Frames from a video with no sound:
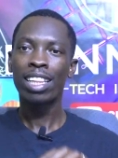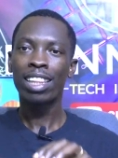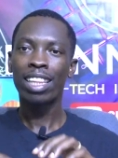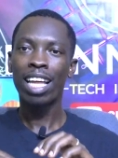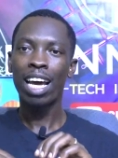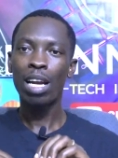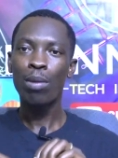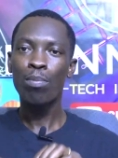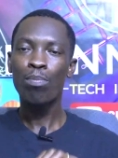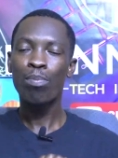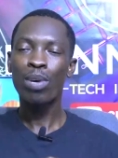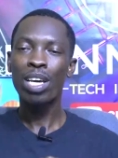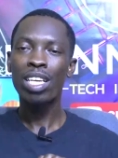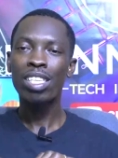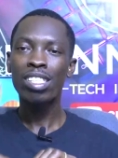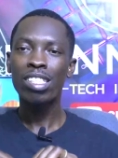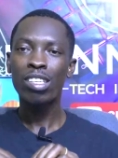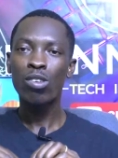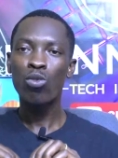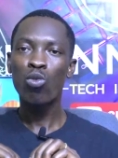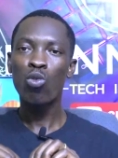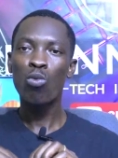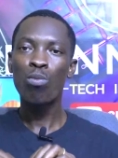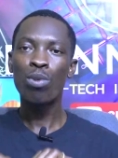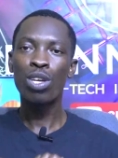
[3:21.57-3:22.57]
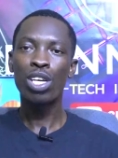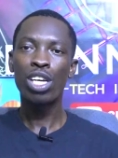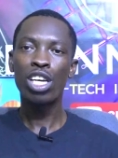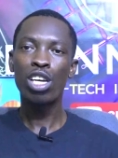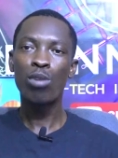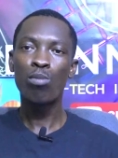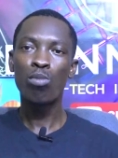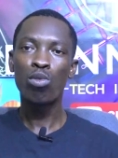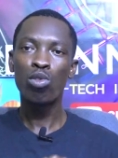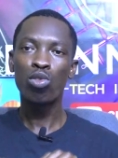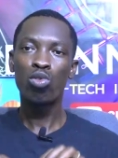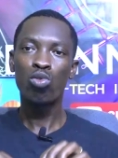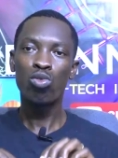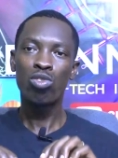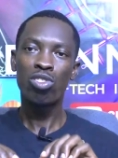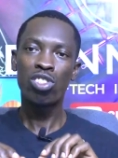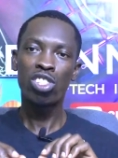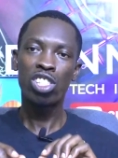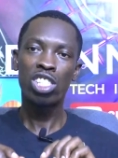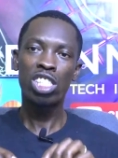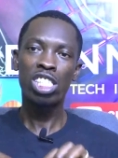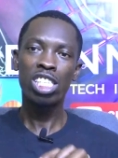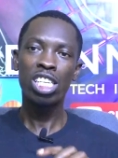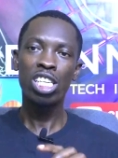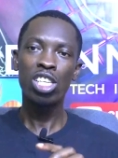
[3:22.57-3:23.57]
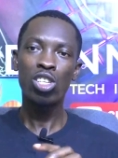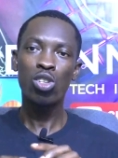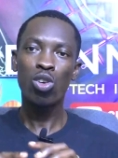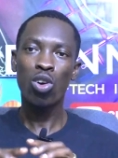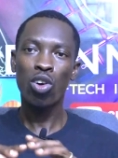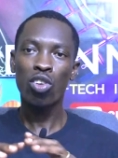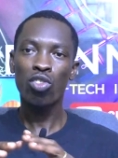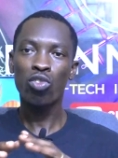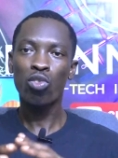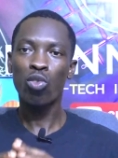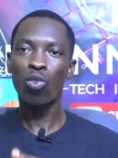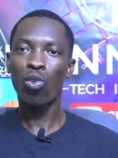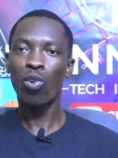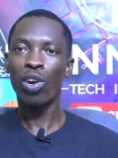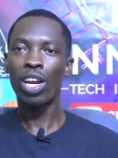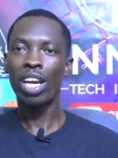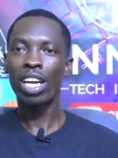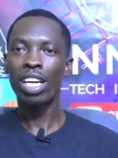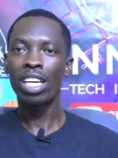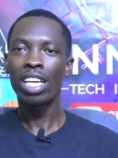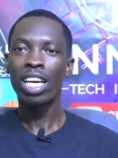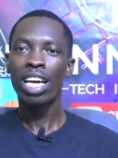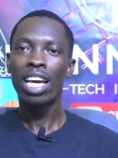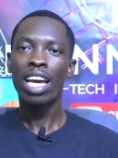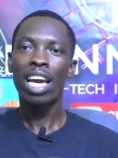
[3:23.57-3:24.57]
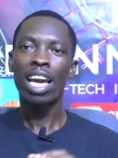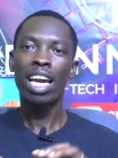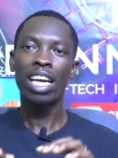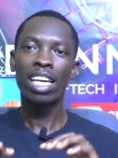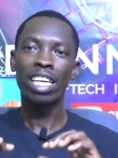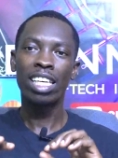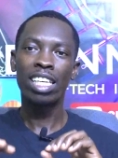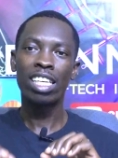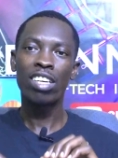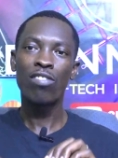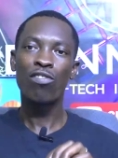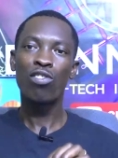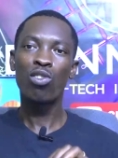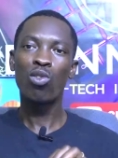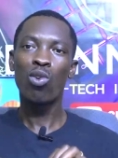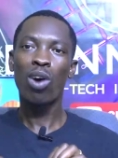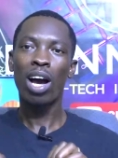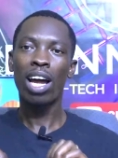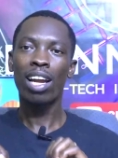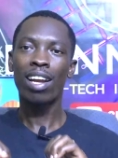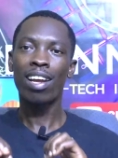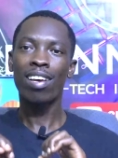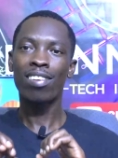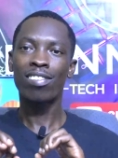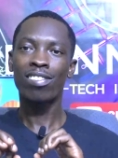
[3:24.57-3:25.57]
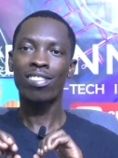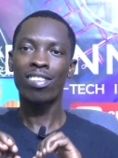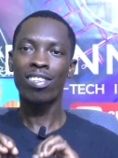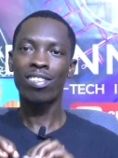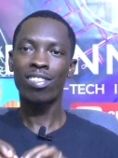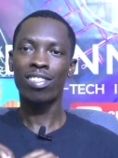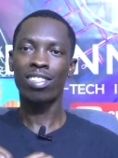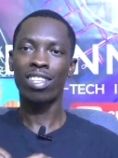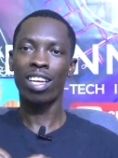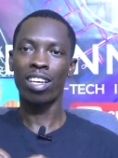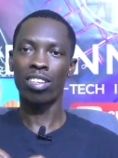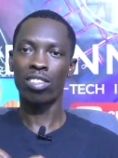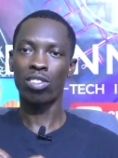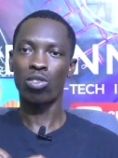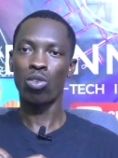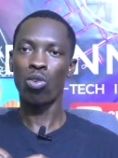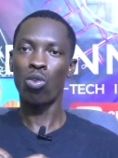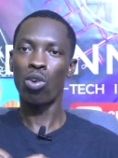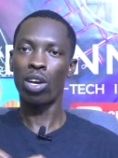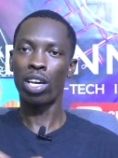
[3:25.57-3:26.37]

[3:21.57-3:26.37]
that person will be able to see your screen and give you an assistance.